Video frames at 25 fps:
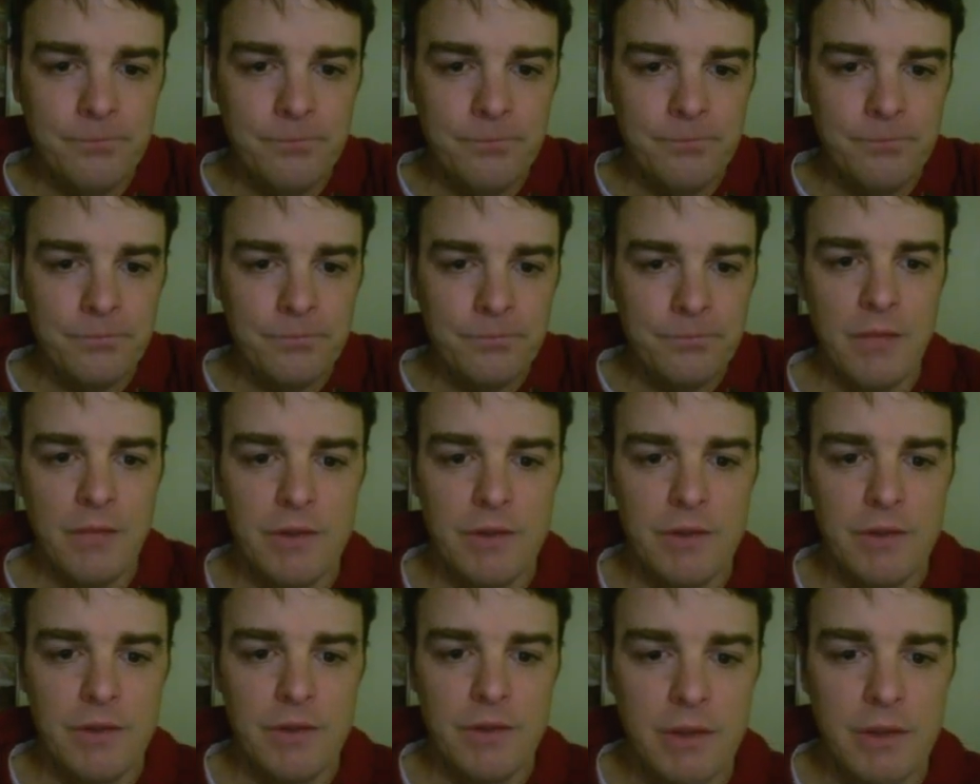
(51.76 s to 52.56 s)
and
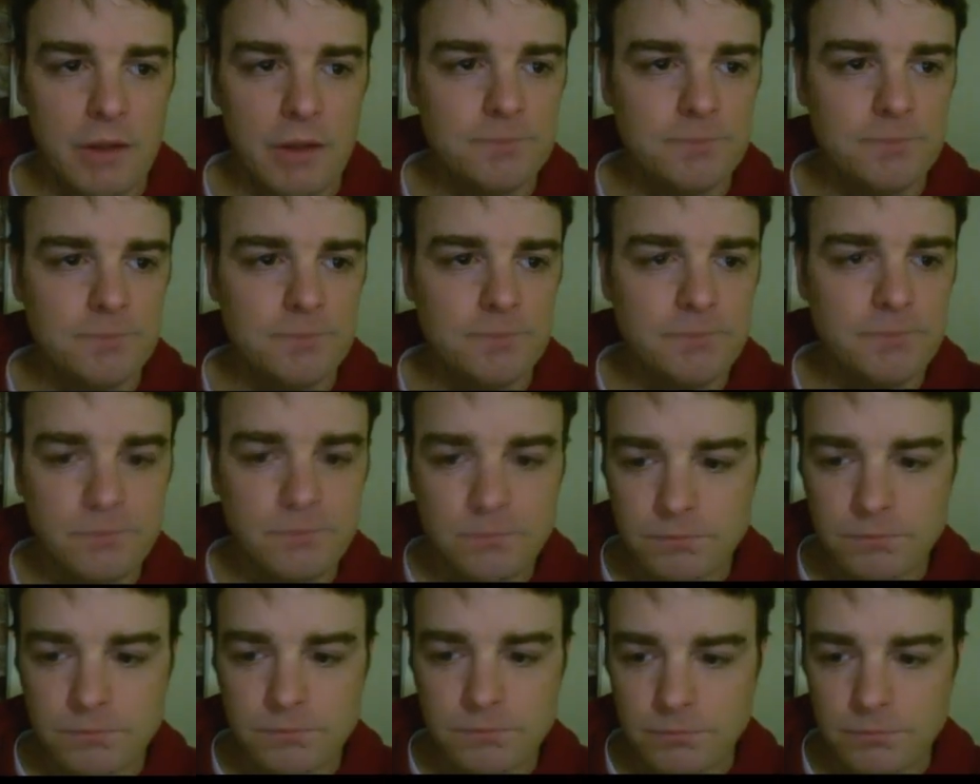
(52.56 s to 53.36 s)
the uh,
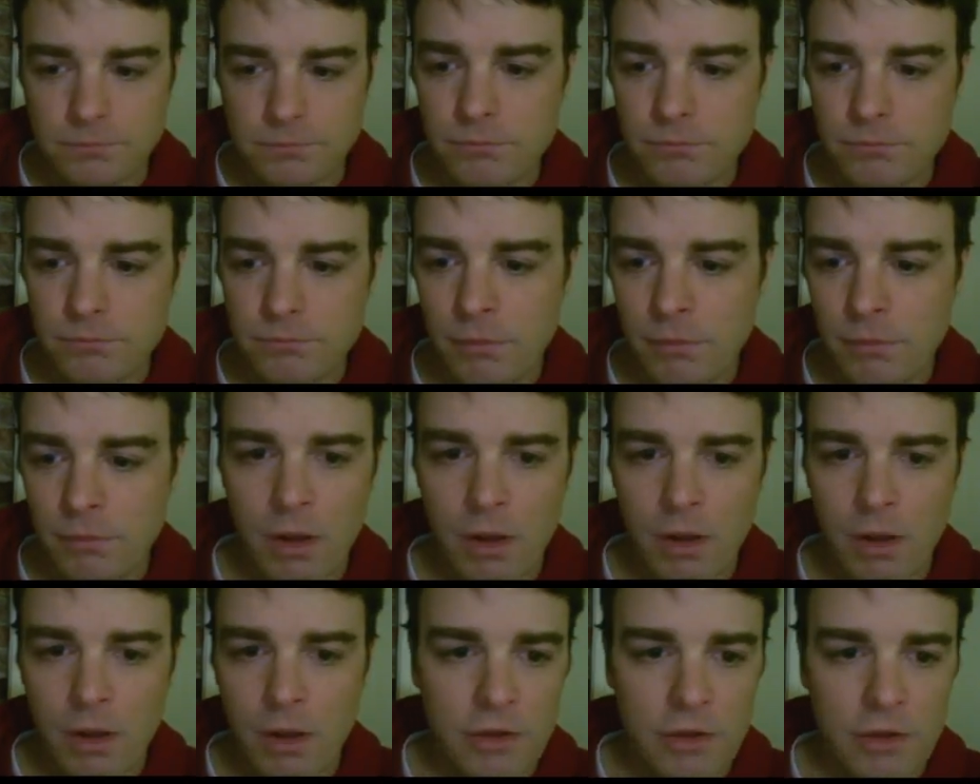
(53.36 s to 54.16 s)

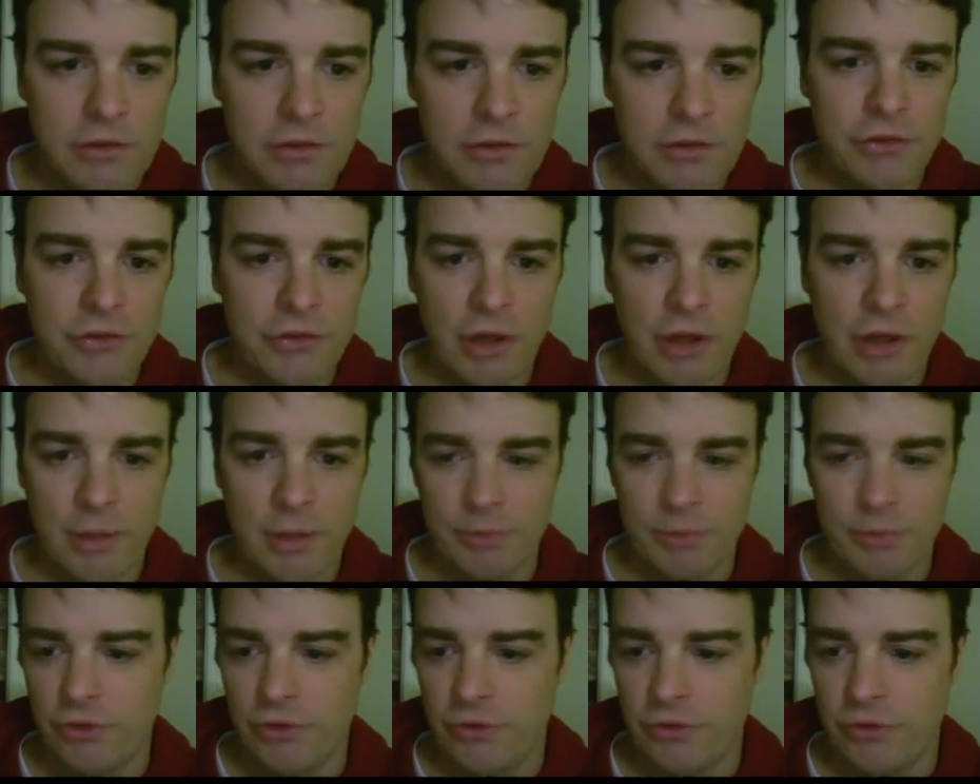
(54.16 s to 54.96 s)
selection
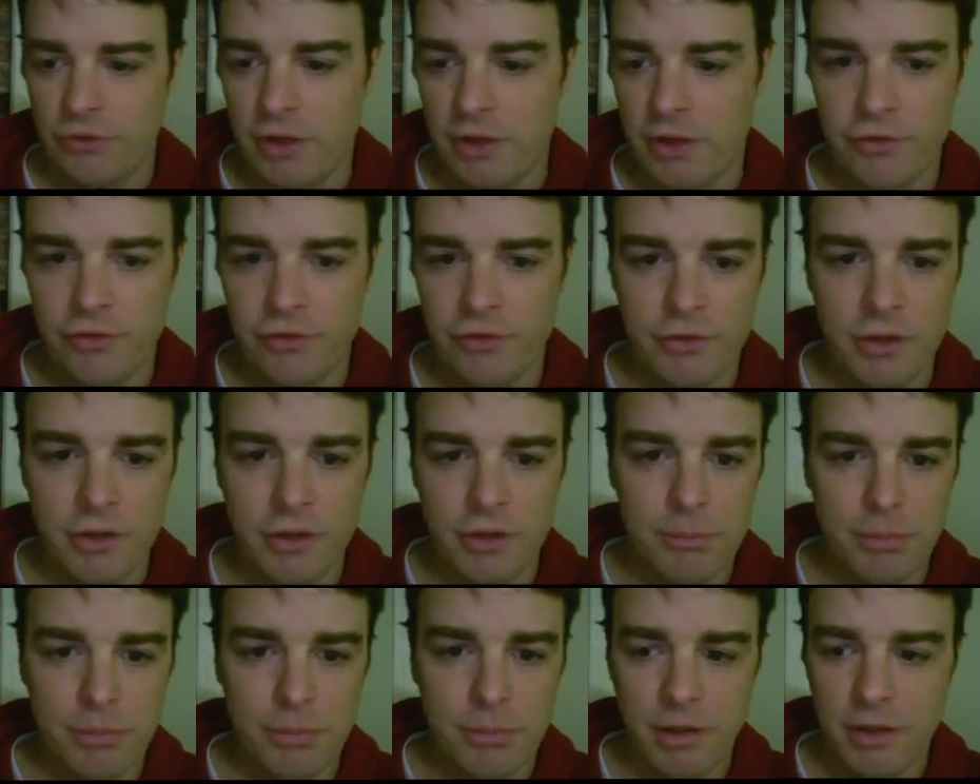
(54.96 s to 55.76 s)
options are nice,
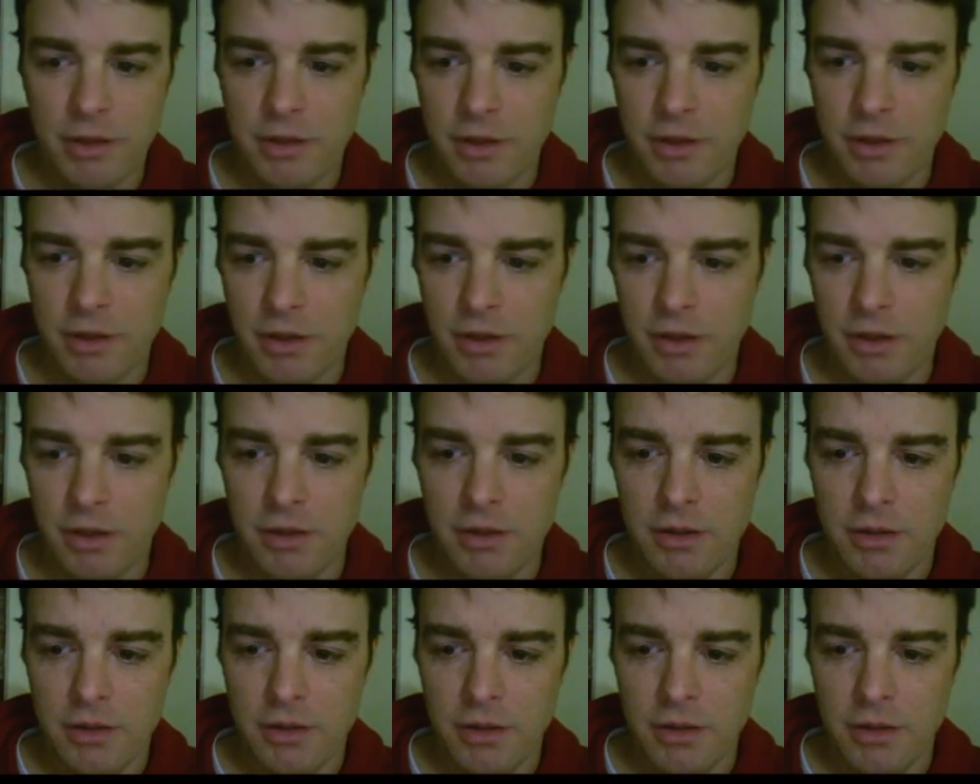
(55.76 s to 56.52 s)
great big, uh,